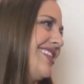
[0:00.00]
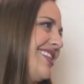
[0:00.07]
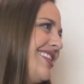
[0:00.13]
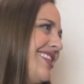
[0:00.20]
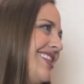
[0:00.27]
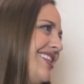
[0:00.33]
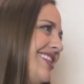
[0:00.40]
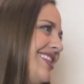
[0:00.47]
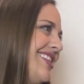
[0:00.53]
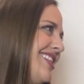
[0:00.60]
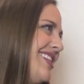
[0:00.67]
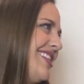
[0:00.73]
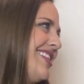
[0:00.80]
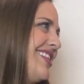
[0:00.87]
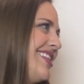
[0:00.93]

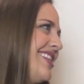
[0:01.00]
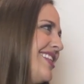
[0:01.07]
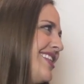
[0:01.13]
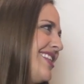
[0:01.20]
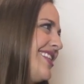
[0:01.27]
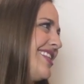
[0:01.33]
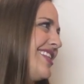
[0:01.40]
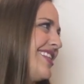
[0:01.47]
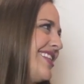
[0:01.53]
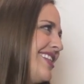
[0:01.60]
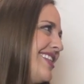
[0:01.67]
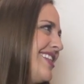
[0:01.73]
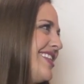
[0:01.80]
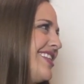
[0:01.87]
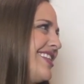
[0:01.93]

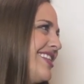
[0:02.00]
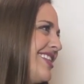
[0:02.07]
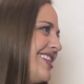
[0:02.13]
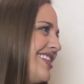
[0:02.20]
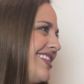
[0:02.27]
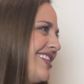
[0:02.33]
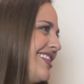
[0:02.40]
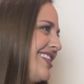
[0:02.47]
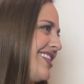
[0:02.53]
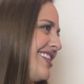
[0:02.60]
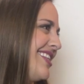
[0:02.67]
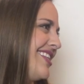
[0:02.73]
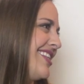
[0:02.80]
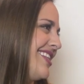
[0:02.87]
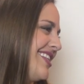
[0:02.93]

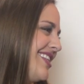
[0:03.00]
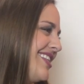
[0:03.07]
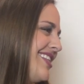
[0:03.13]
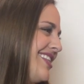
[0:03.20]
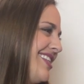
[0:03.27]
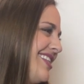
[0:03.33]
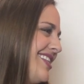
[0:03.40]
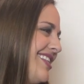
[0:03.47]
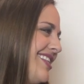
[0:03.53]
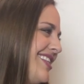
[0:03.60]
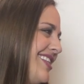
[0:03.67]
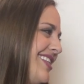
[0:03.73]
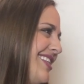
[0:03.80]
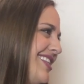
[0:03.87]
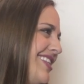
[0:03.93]

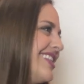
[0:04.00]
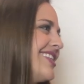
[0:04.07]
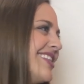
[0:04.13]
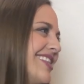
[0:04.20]
(not speaking)